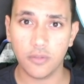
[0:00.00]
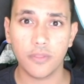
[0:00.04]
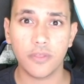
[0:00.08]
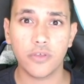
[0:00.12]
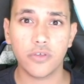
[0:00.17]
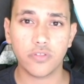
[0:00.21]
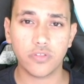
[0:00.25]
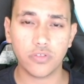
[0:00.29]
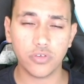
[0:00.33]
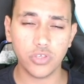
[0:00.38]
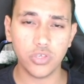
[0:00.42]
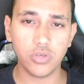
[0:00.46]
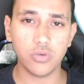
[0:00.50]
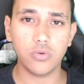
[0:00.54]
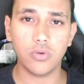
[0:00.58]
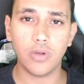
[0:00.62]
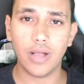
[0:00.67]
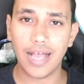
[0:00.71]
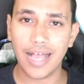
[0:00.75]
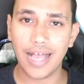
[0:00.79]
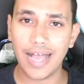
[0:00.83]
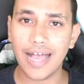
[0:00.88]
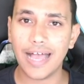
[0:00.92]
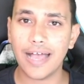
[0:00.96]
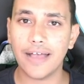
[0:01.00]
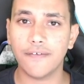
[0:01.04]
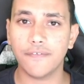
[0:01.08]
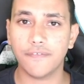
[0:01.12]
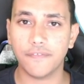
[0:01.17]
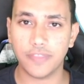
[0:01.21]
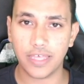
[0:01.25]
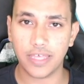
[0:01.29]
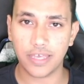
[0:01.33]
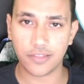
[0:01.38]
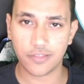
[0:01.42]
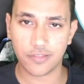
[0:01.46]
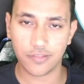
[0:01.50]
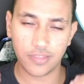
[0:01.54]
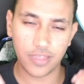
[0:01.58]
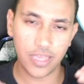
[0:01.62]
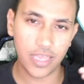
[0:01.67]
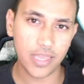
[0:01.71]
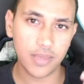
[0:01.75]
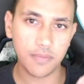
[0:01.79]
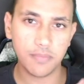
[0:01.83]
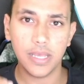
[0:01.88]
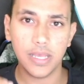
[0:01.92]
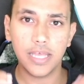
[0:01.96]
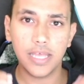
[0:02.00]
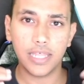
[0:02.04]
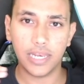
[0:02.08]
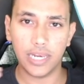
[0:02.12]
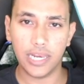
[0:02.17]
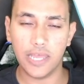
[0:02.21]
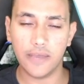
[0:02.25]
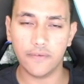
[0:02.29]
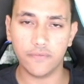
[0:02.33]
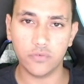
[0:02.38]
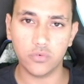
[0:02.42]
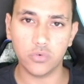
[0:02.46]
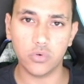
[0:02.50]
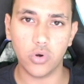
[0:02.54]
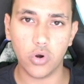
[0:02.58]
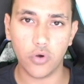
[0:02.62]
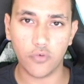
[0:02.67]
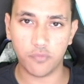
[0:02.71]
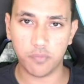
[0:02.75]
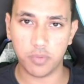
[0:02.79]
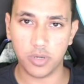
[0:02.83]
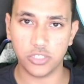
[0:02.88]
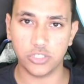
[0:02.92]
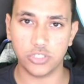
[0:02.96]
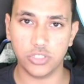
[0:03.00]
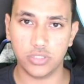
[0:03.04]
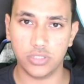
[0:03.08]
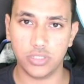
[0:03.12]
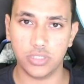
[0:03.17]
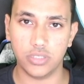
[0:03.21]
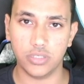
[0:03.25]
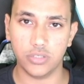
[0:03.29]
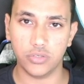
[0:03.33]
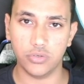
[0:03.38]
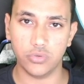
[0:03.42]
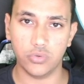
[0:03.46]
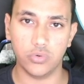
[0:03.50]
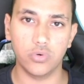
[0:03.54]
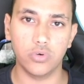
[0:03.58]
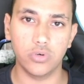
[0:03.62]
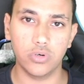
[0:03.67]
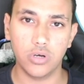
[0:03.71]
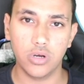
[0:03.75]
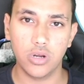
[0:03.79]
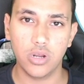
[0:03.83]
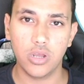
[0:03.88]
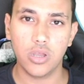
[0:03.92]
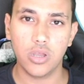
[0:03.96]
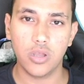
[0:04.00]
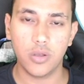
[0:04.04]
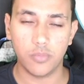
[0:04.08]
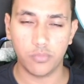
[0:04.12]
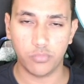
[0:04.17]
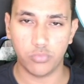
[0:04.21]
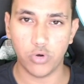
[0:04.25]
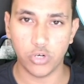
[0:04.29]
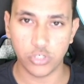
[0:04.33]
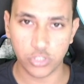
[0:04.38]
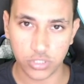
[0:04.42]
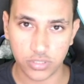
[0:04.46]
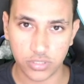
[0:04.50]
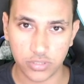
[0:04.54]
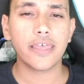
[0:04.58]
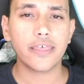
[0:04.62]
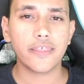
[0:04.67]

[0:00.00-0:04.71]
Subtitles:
So you will have that same level of budgeting your project.